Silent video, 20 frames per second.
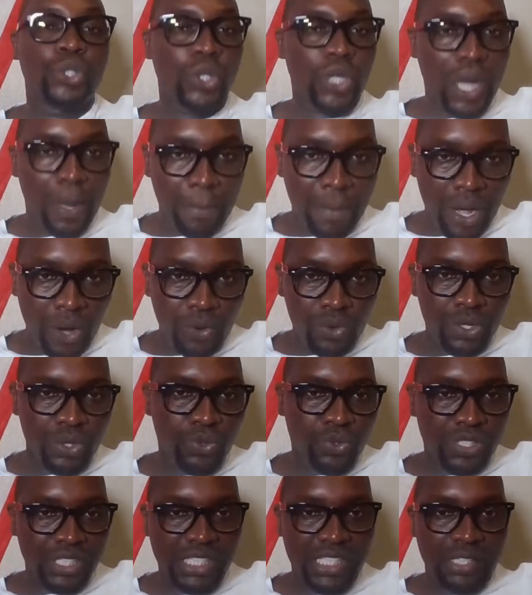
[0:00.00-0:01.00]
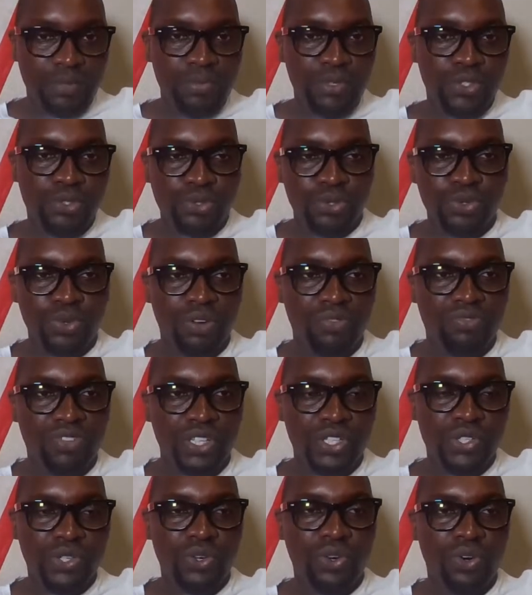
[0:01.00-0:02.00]
Joe Kamau requested me to do
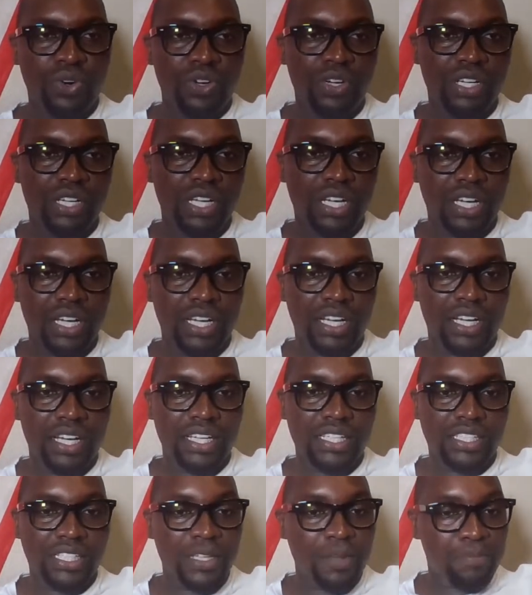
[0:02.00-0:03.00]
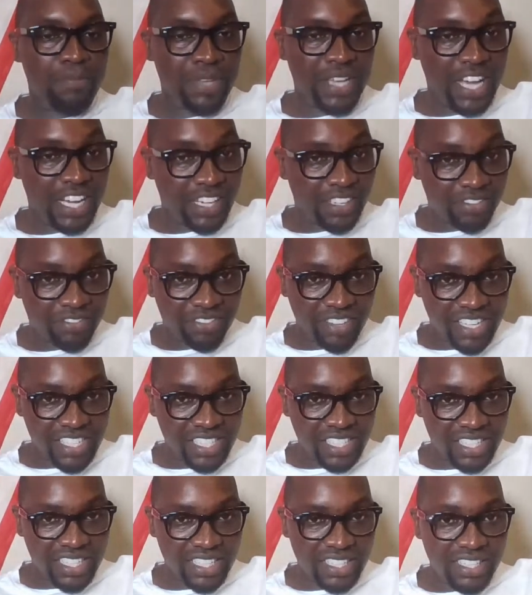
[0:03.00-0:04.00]
a video on CPR and
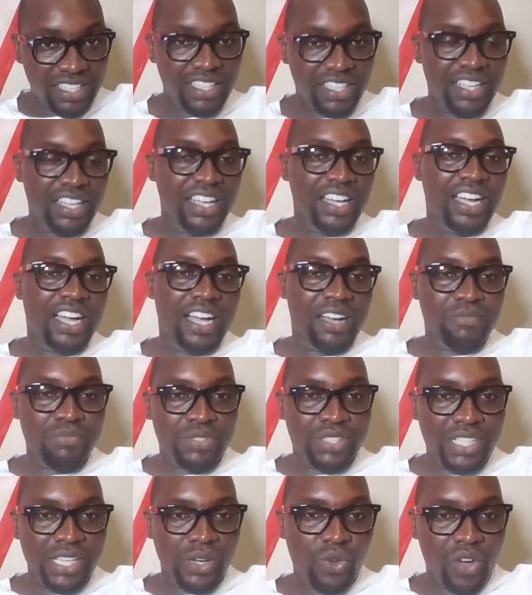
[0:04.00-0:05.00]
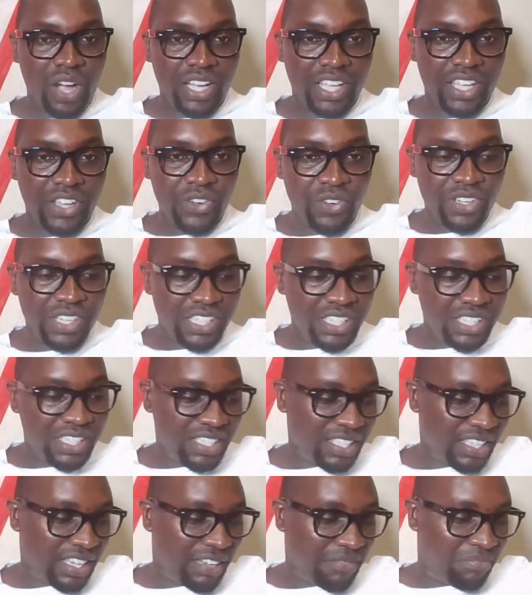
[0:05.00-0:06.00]
first aid. I'm still working on
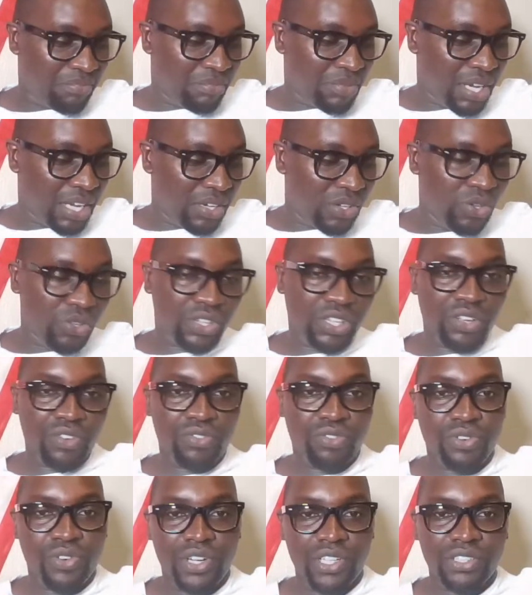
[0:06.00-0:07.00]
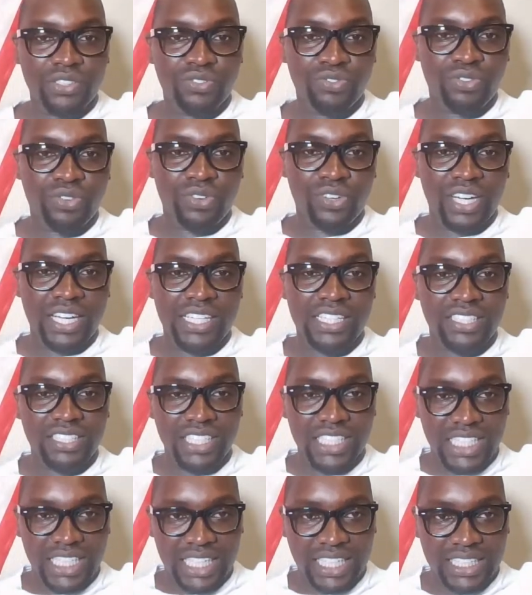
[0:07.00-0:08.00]
it. I'm looking forward for an
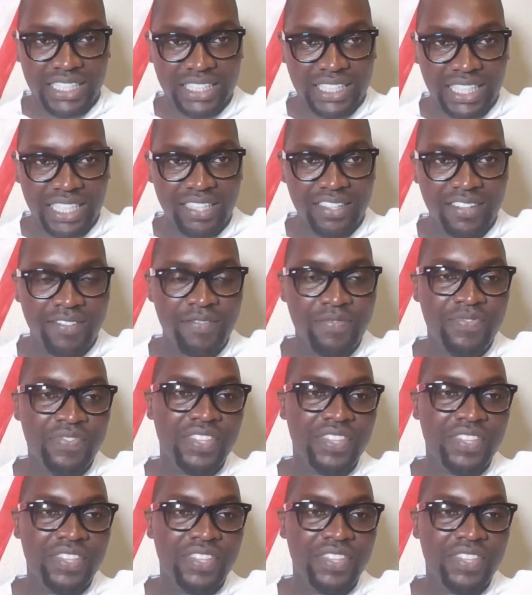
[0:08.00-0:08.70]
instructor.